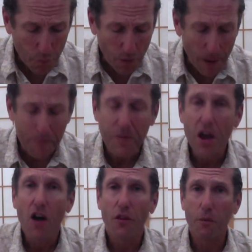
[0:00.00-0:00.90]

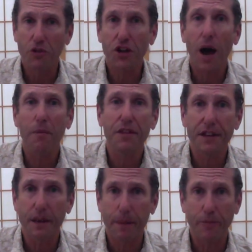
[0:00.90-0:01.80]
The most common
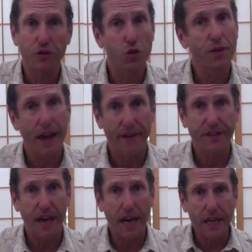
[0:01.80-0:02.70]
thing that people do when they have
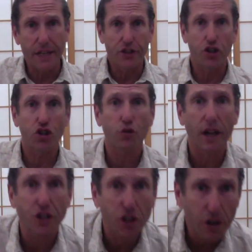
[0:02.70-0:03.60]
sciatica is to
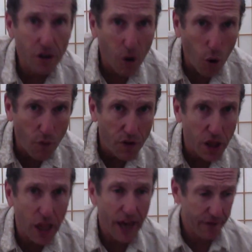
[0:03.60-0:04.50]
stretch over the
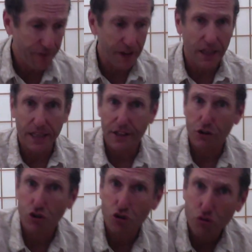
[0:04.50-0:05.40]
leg, feeling that
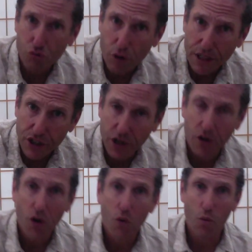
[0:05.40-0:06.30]
they're
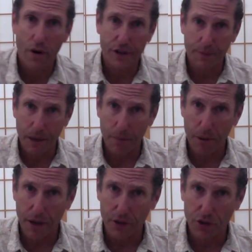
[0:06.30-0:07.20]
stretching where it's being
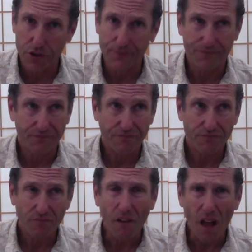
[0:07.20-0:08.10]
pinched.
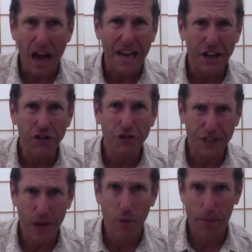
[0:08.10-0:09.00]
I can
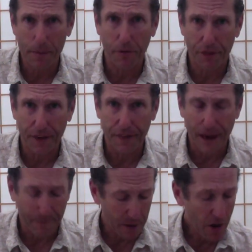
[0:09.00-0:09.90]
understand why people think
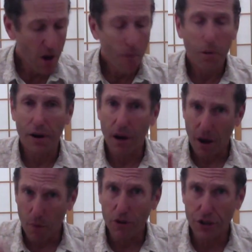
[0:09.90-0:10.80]
that, but
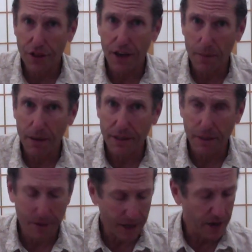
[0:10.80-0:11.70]
I want you to think about
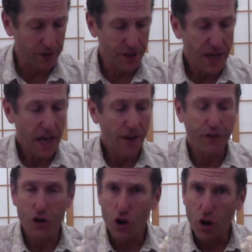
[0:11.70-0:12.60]
something else. If
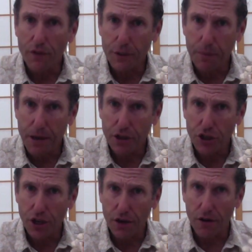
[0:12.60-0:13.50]
your nerve is pinched
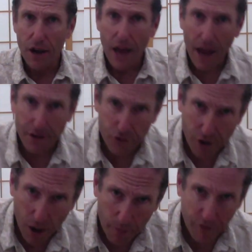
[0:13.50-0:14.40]
here and you
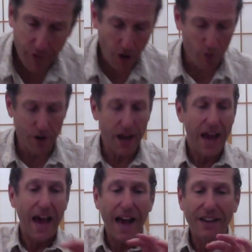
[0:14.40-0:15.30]
come forward,
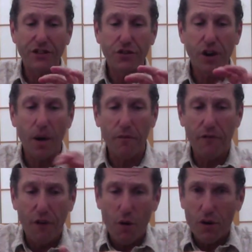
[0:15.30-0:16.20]
as you come
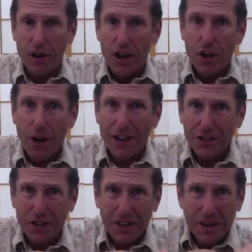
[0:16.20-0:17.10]
forward, you're
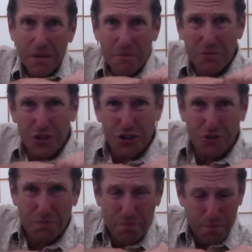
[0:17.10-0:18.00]
actually
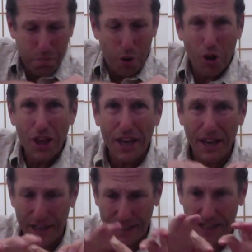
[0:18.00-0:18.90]
pulling
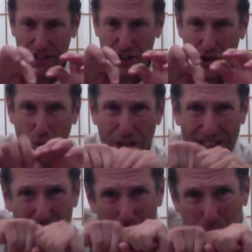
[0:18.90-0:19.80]
it. It's
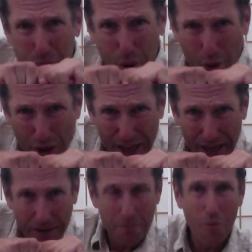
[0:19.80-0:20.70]
squeezed. You're pulling
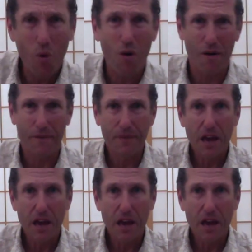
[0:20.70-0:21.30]
it more.